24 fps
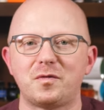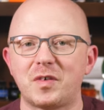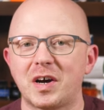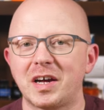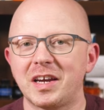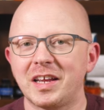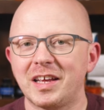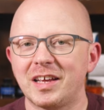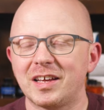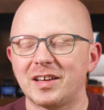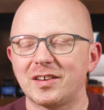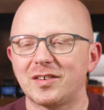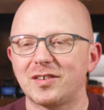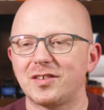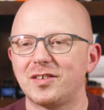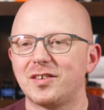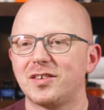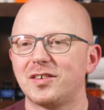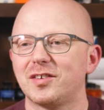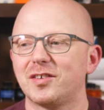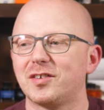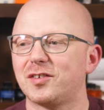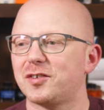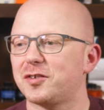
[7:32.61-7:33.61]

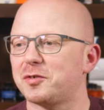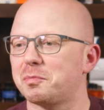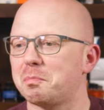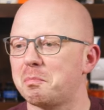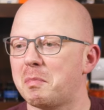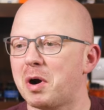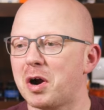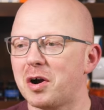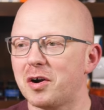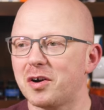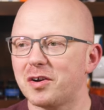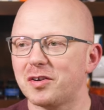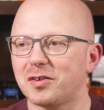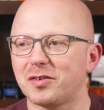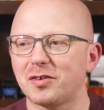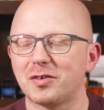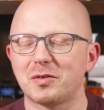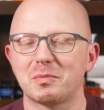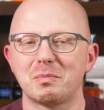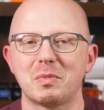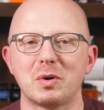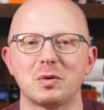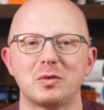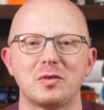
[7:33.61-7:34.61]
funniest,
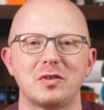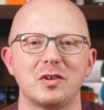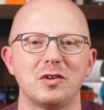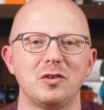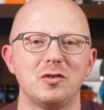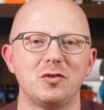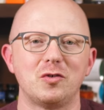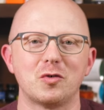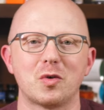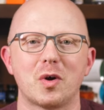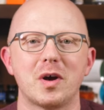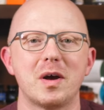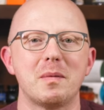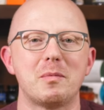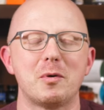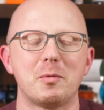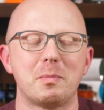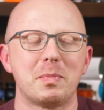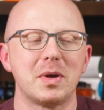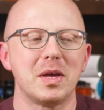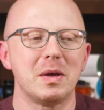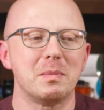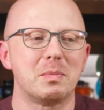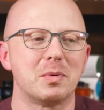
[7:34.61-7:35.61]
smartest, most
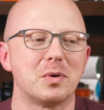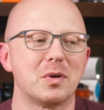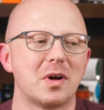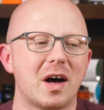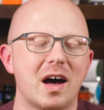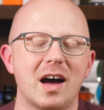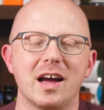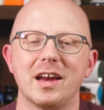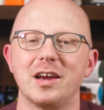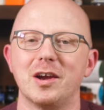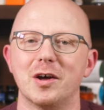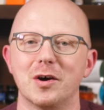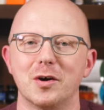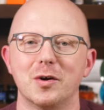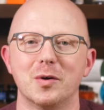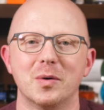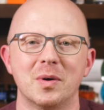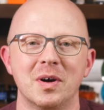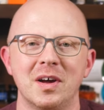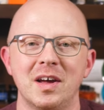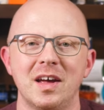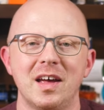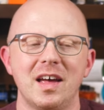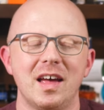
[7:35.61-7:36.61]
enjoyable people I
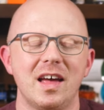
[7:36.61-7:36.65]
know.